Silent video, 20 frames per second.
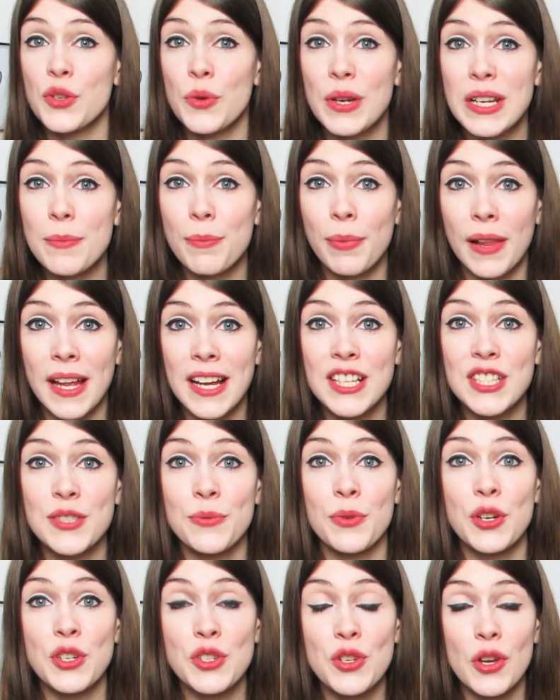So in a
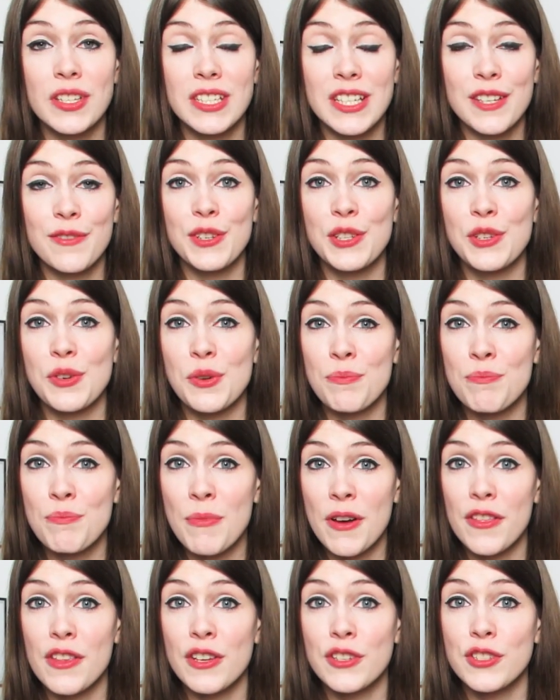place where not even your
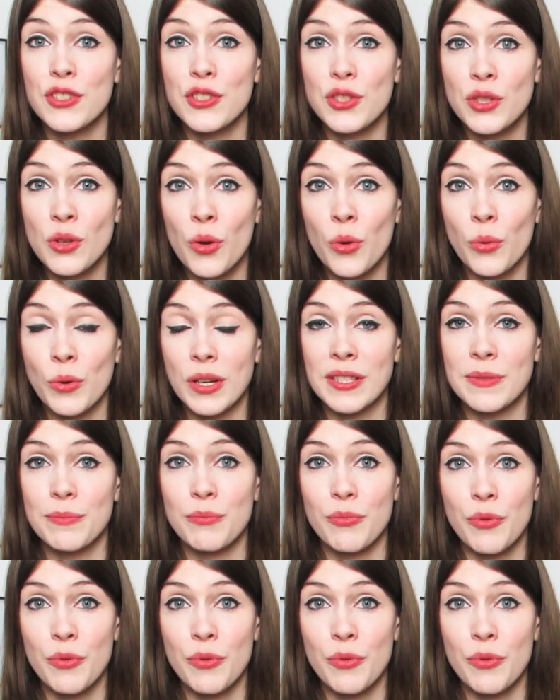mother's soul is